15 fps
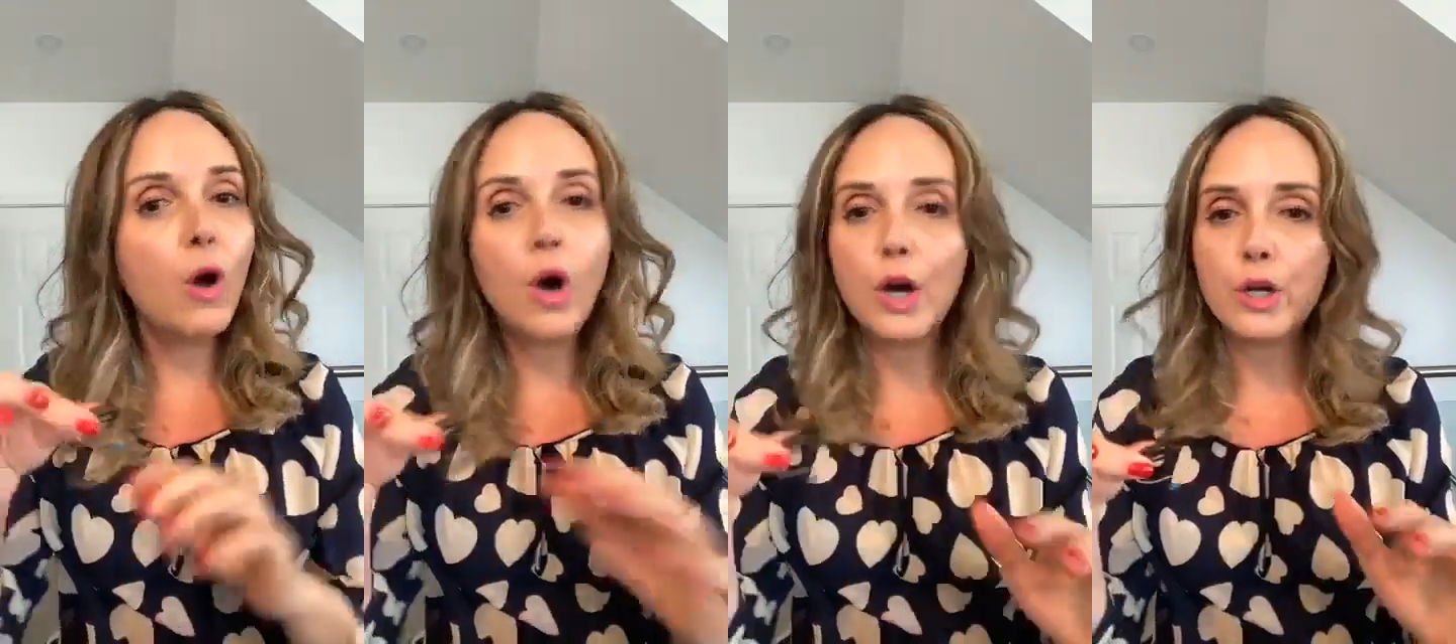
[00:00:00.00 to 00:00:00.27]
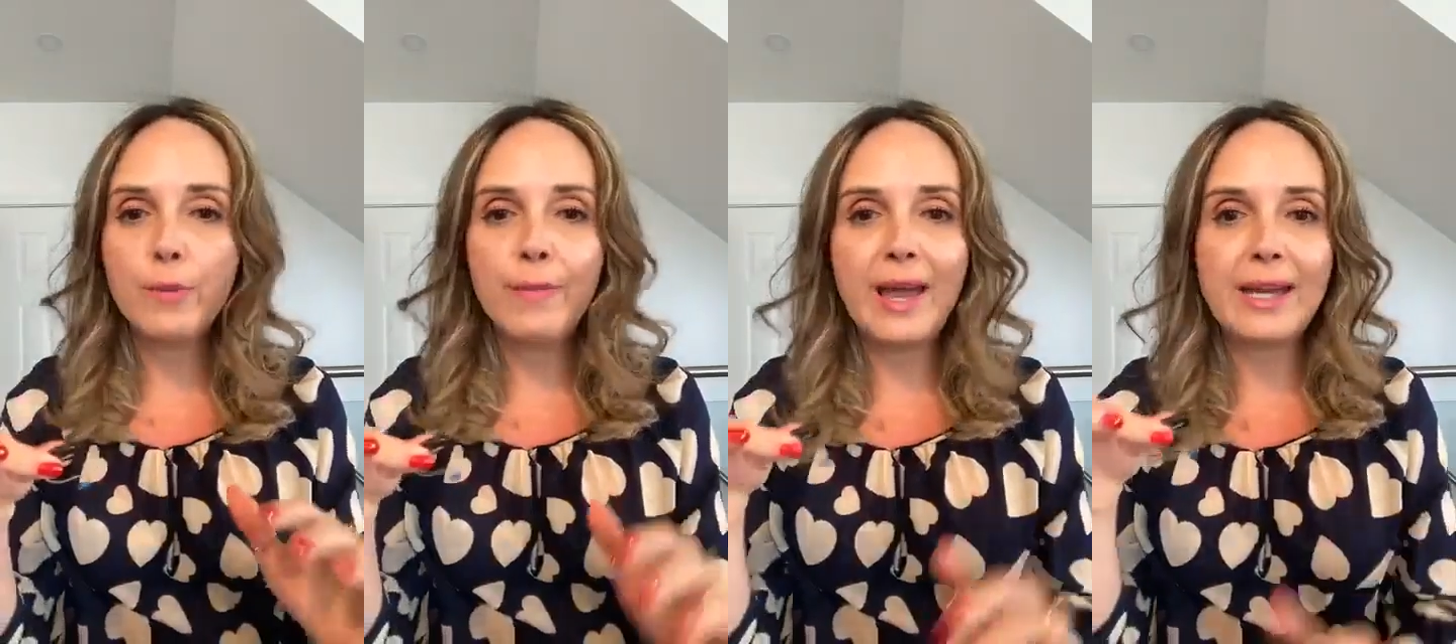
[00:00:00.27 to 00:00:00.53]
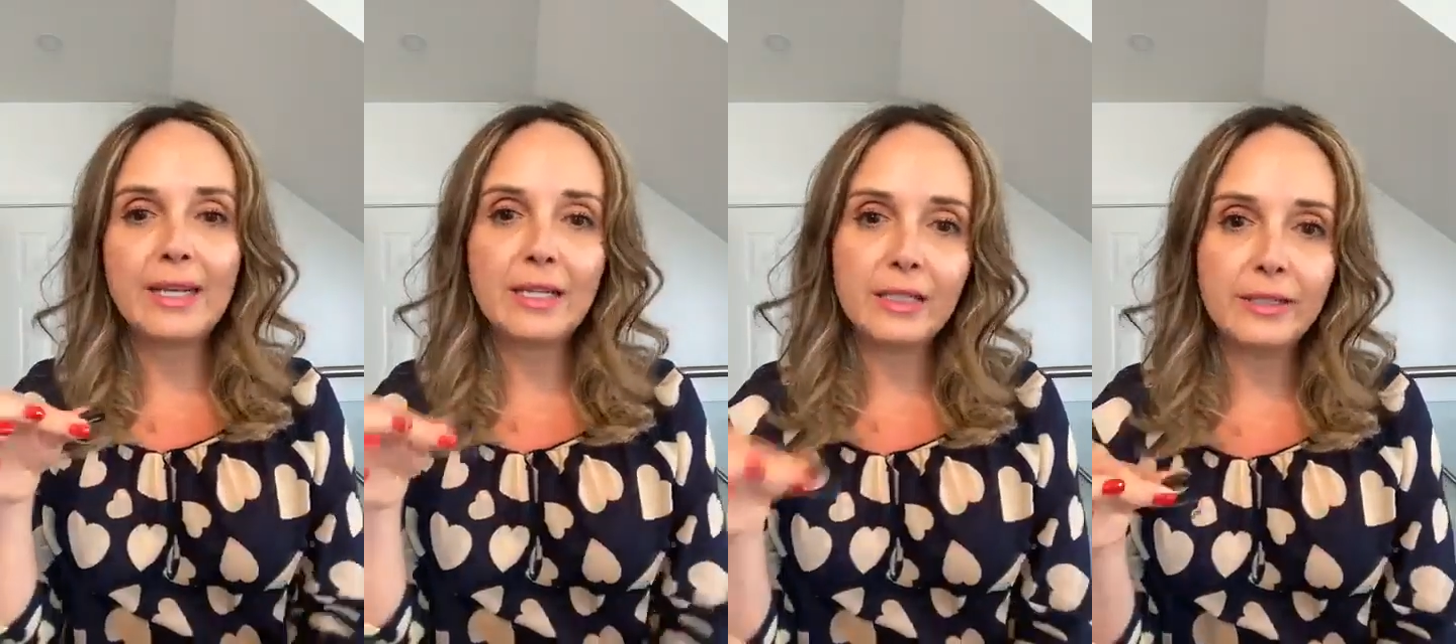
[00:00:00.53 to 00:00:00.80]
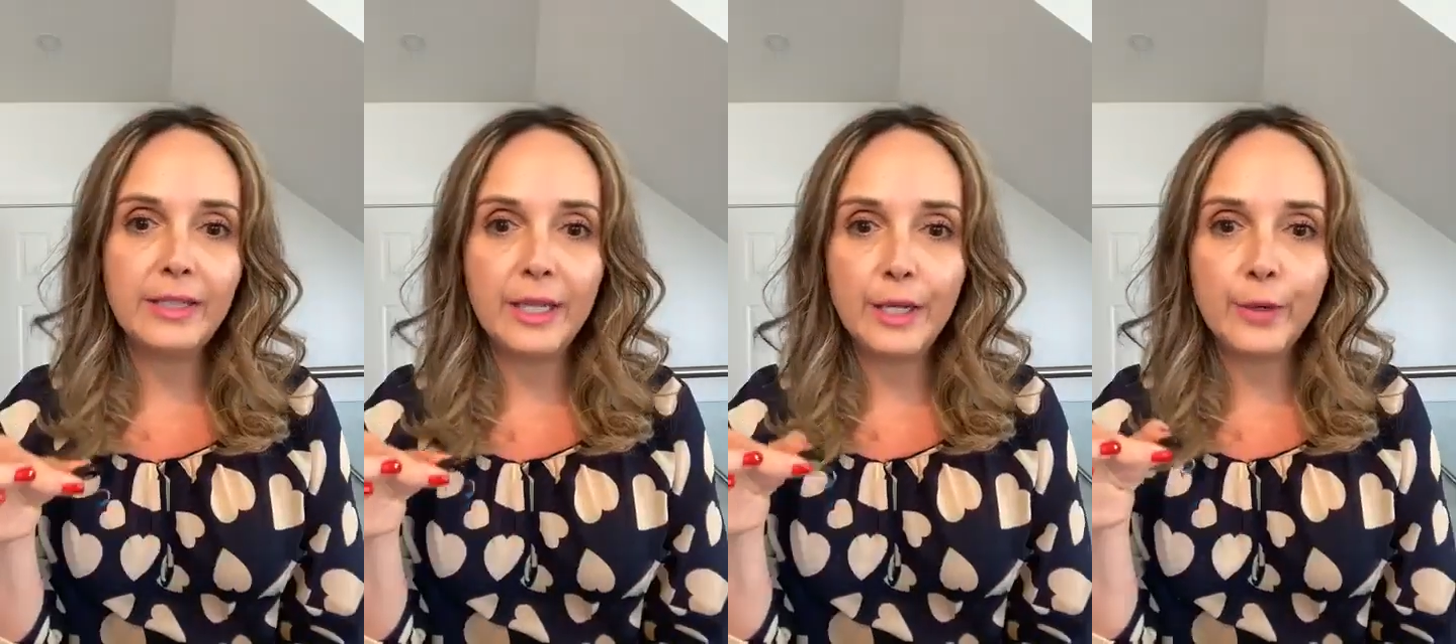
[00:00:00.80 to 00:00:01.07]

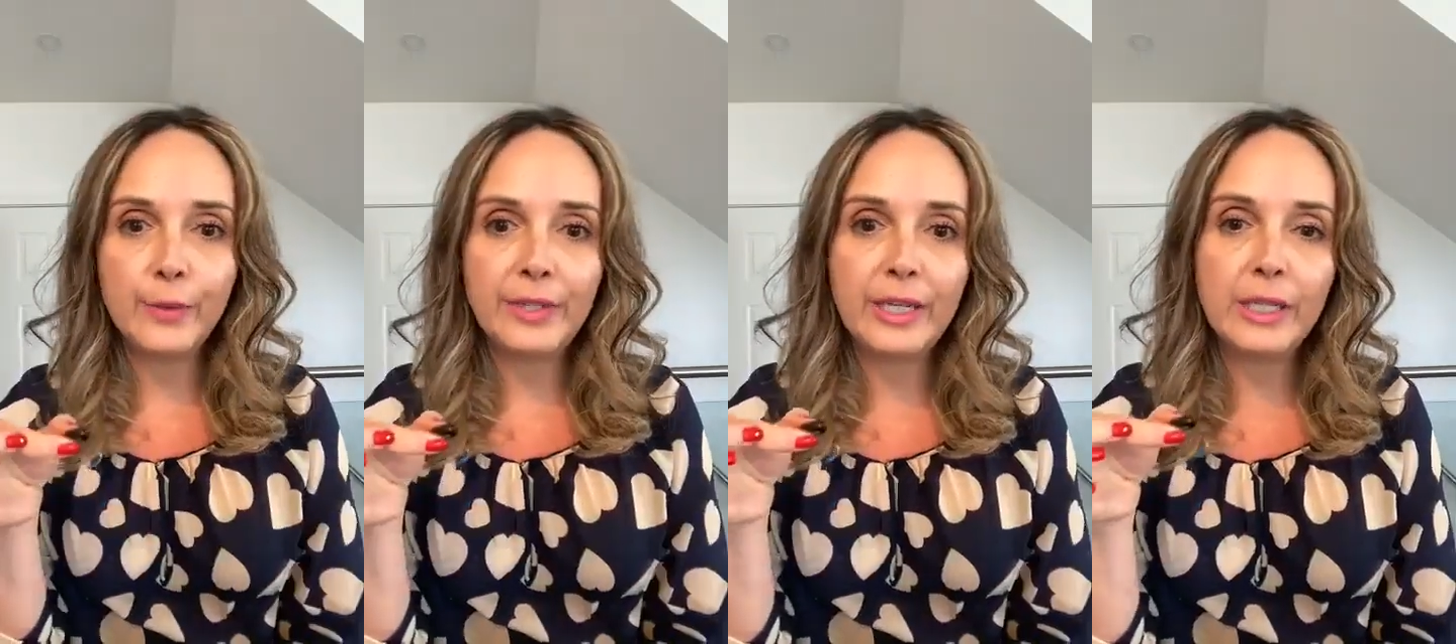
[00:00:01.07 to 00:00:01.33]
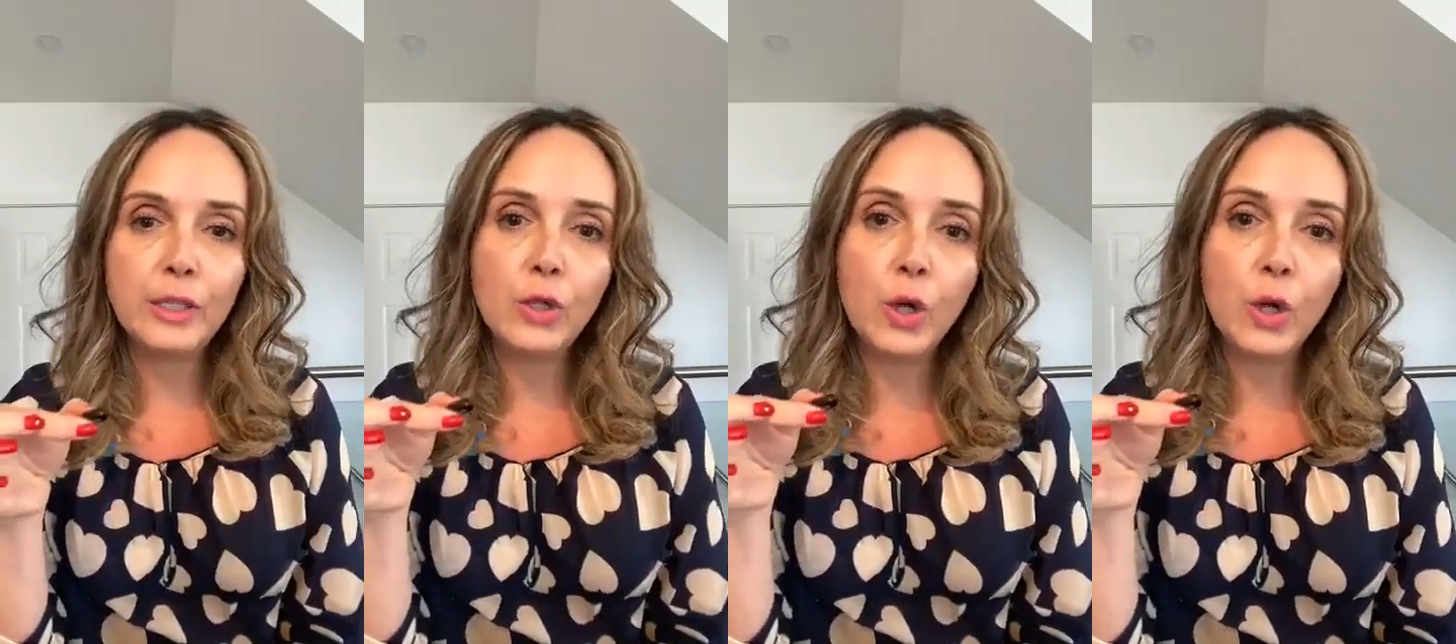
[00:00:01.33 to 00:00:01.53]
automatically the hearing aid